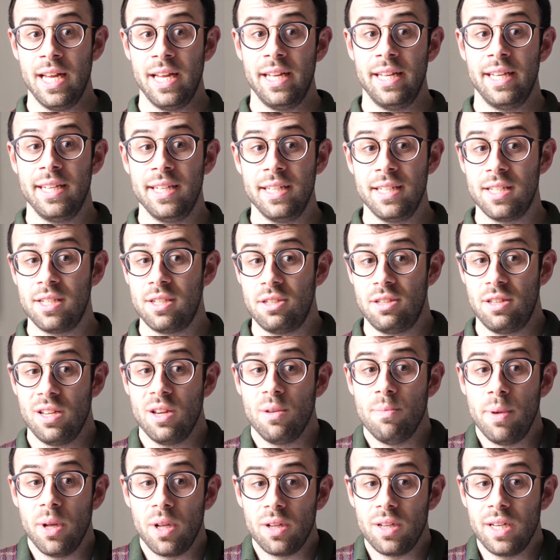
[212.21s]
is the
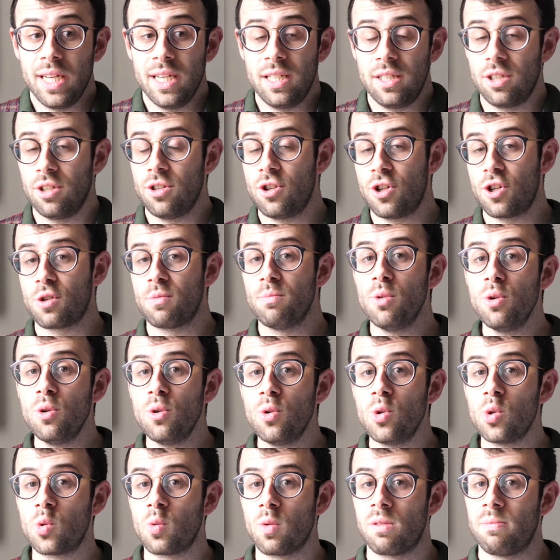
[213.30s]
ability to
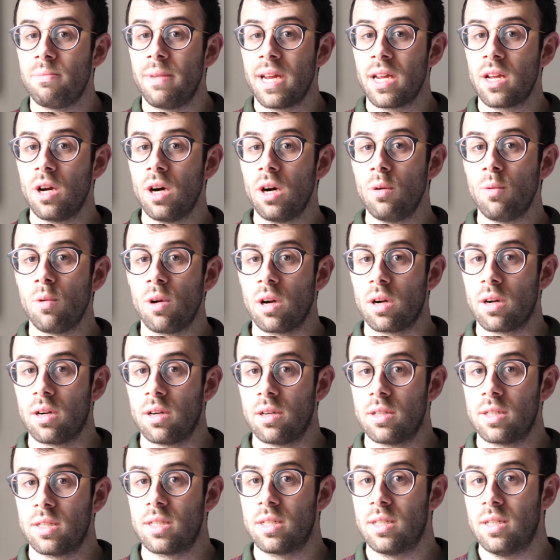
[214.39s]
schmooze with my
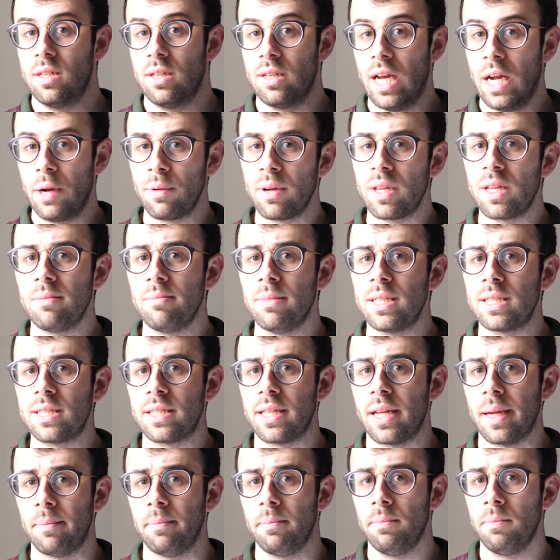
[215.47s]
coworkers. I really miss
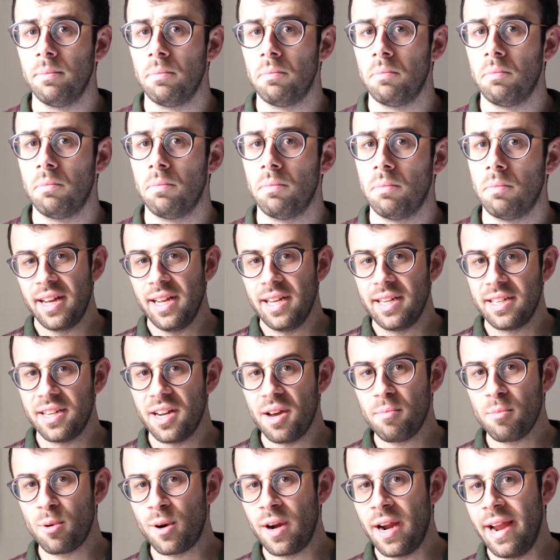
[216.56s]
them. In
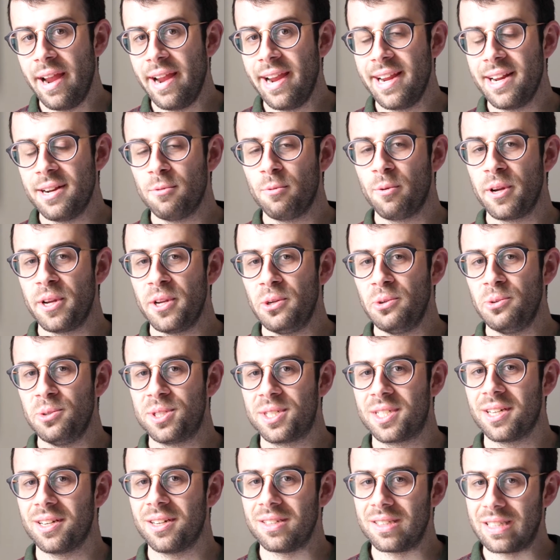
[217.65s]
number 8, we
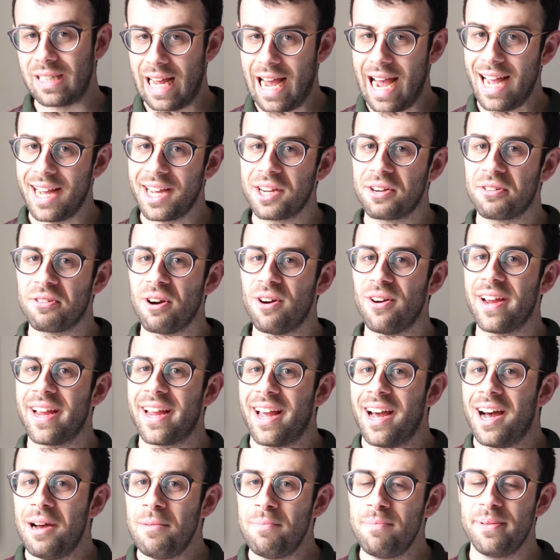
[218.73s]
used a lot
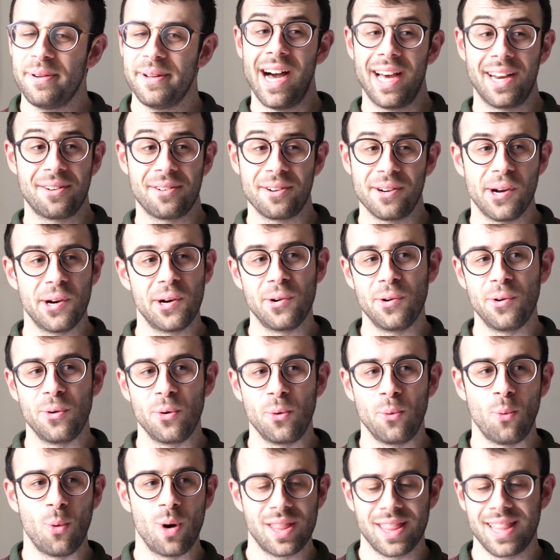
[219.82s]
growing up. I don't know
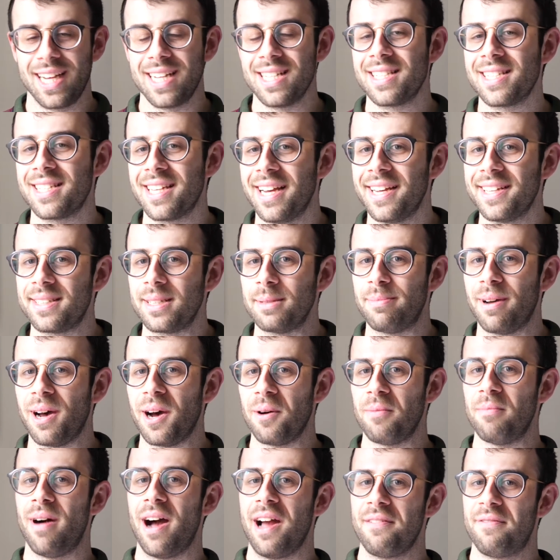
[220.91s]
what that says
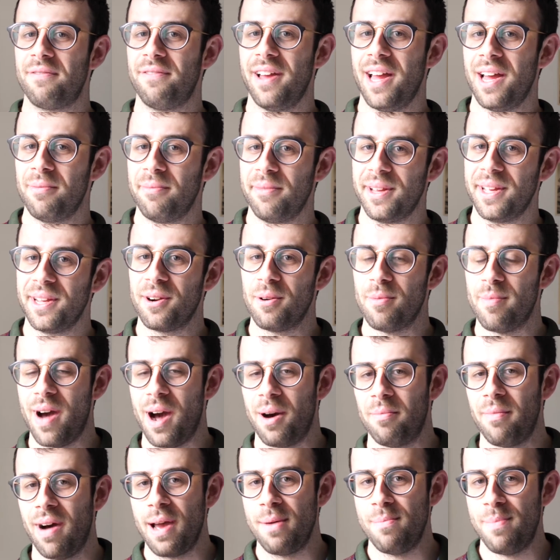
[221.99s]
about my family or
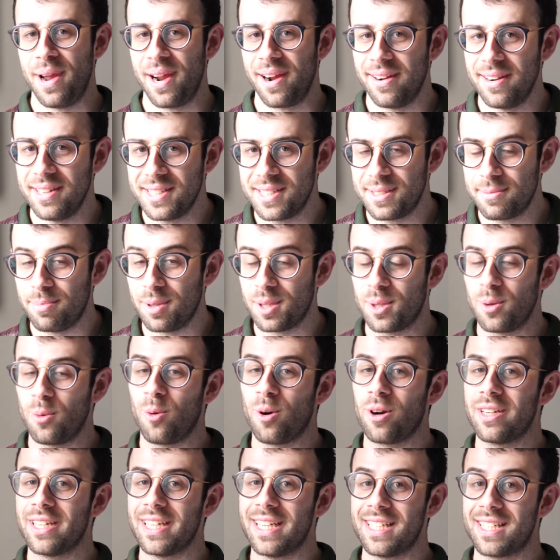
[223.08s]
about my parents, but the
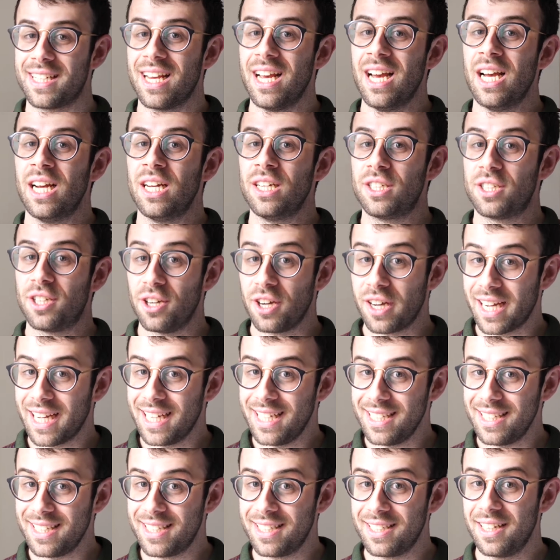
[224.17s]
word is
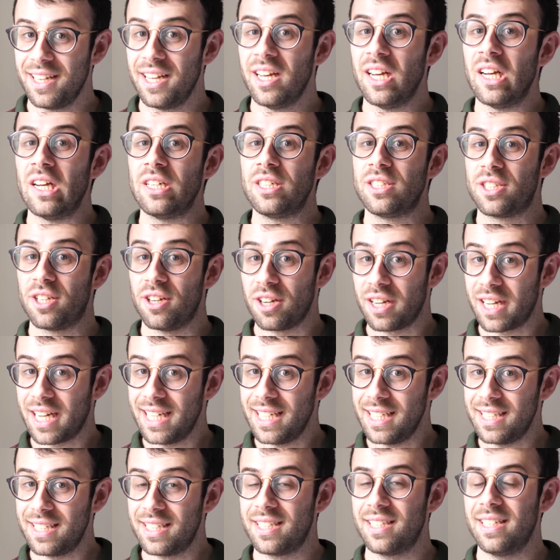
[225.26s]
Tuchus,
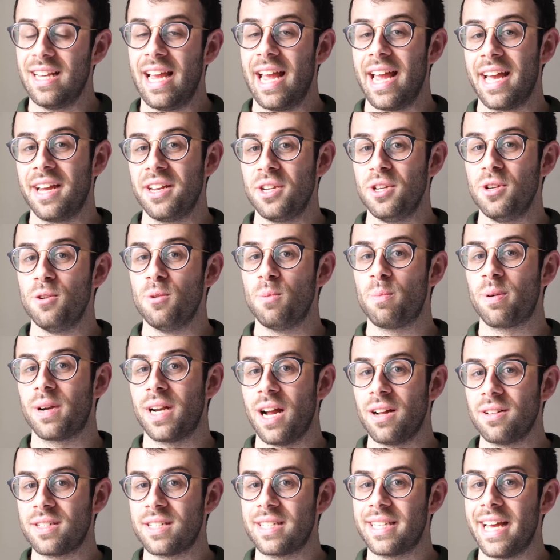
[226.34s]
Tuchus, and you
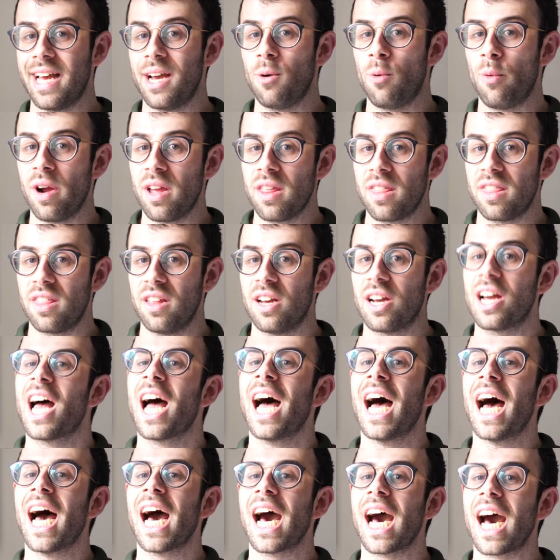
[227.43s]
pronounce that with the
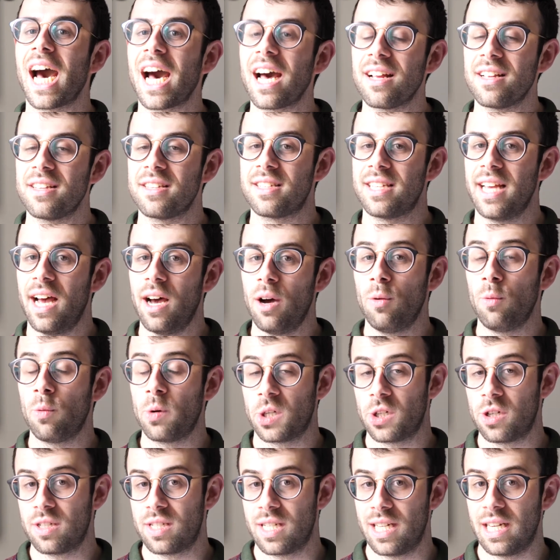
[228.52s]
sound,
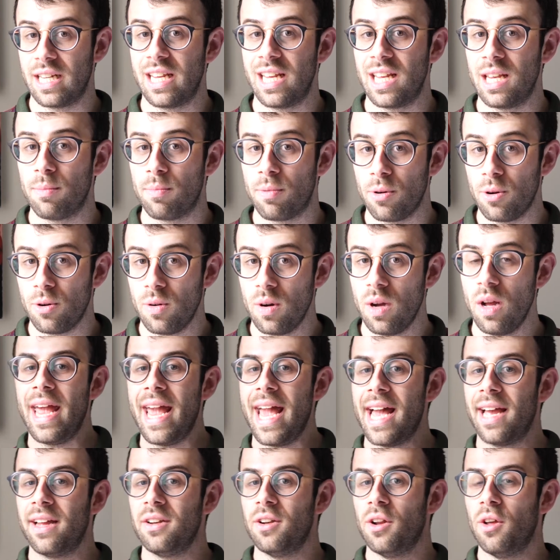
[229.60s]
which is in Hebrew,
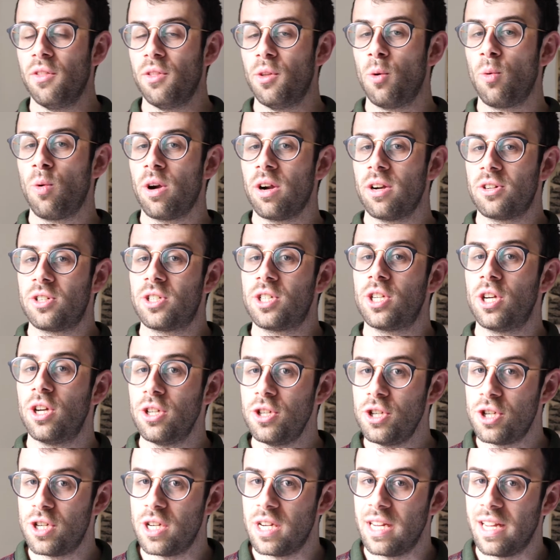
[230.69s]
and the word
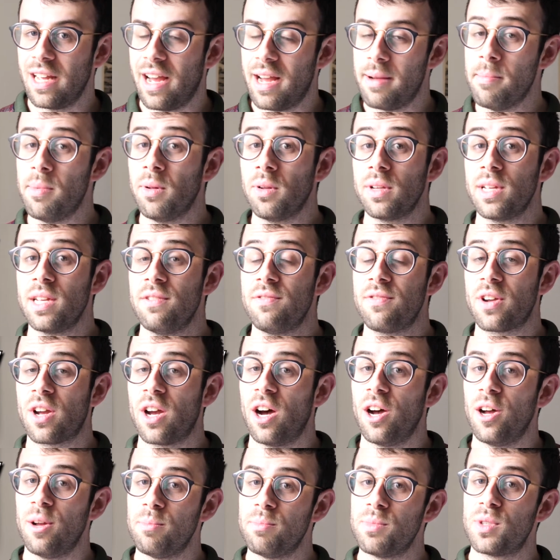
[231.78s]
tushy, I believe,
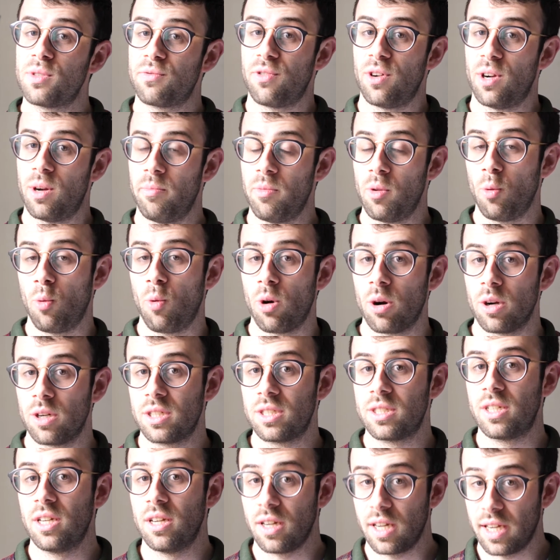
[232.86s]
comes from the
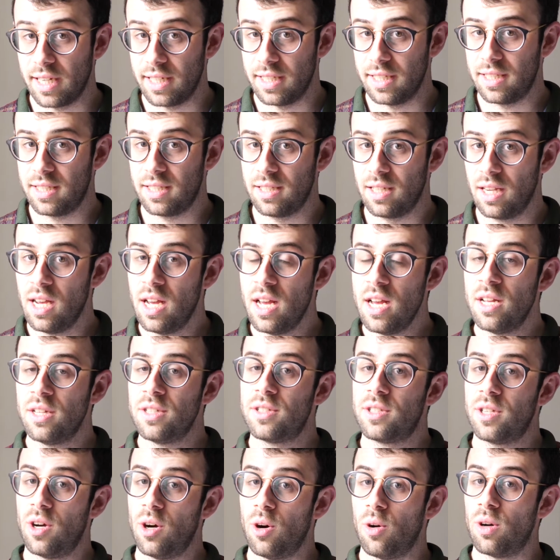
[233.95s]
word tuchus.
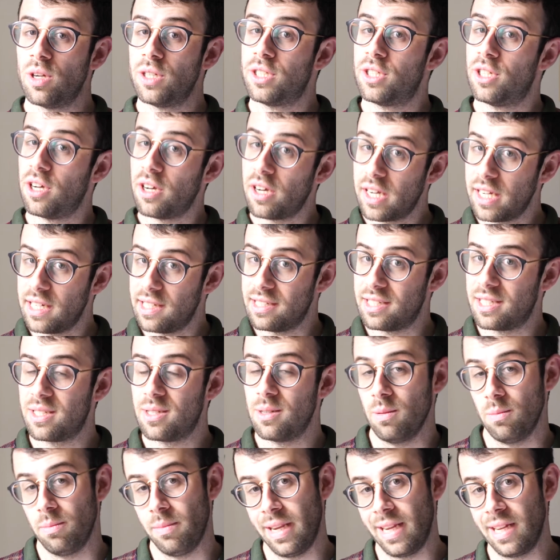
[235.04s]
So
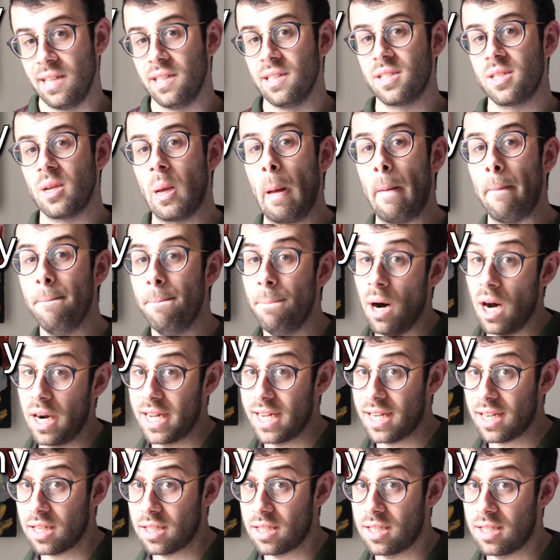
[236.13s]
tuchus means
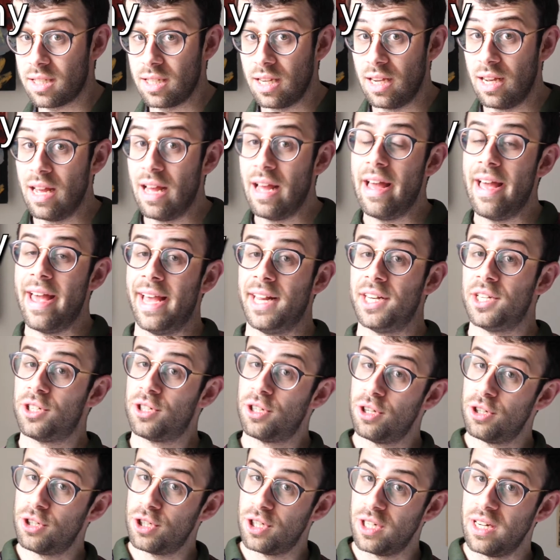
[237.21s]
buttocks, and
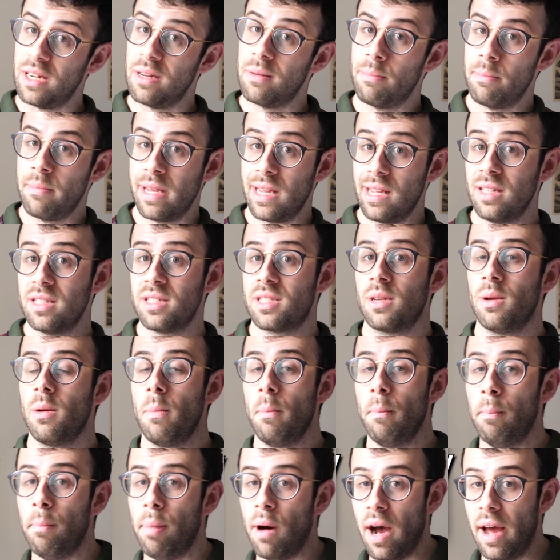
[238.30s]
tushy means
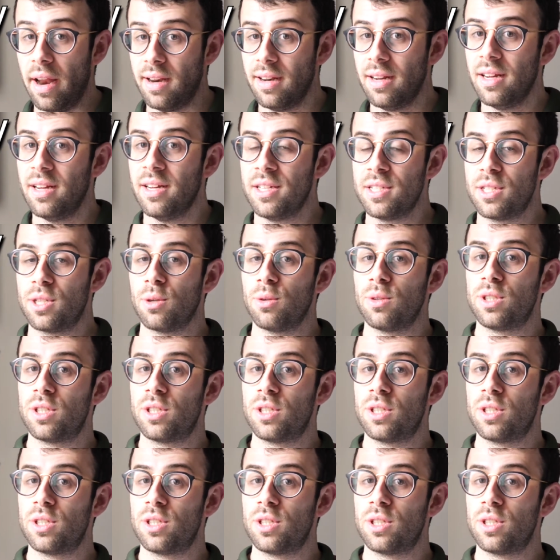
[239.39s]
butt. So